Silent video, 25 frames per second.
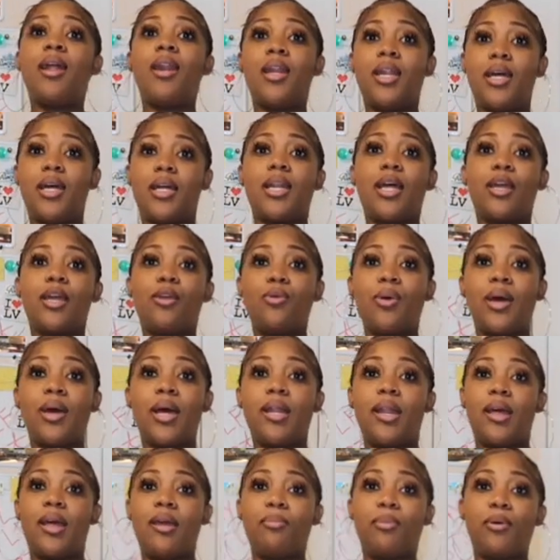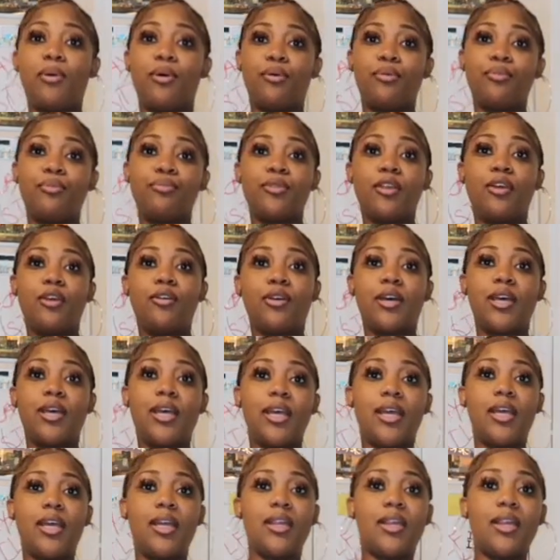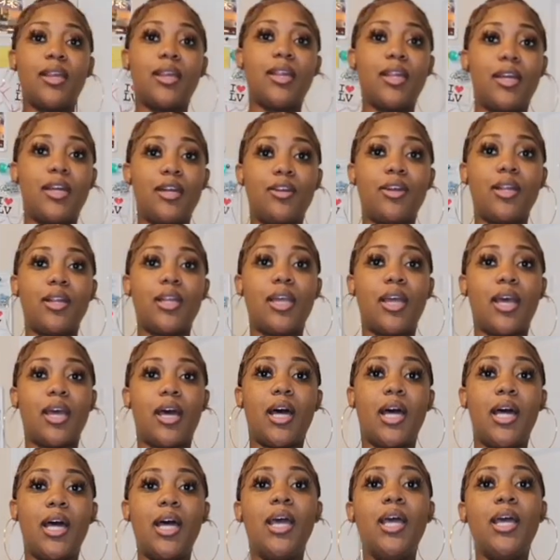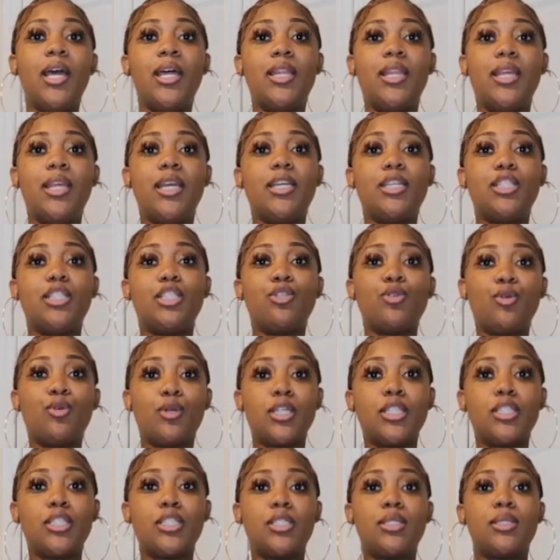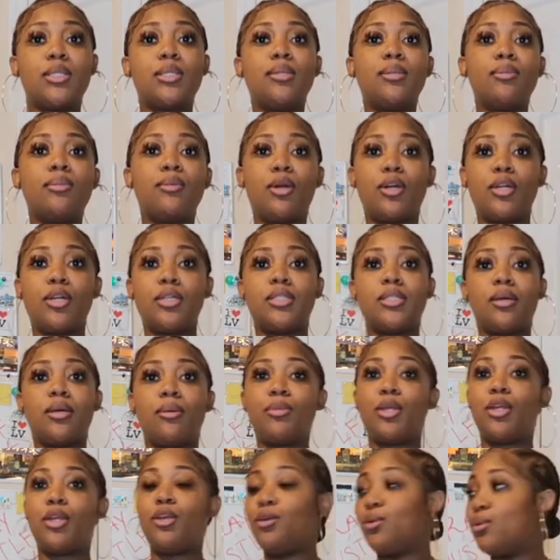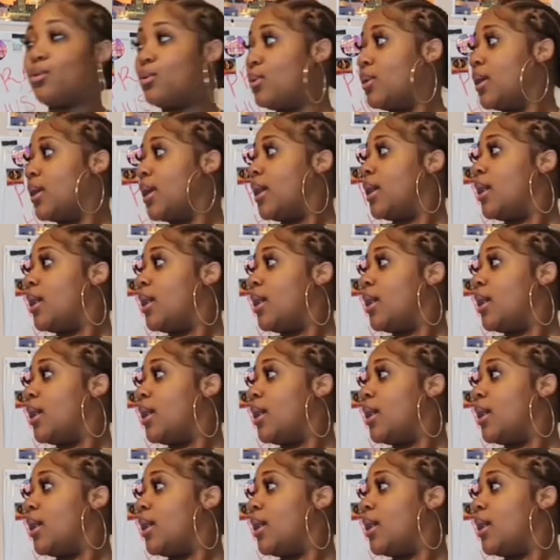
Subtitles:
look like you had lipo. Okay, literally, y'all. These shorts are dumb cute.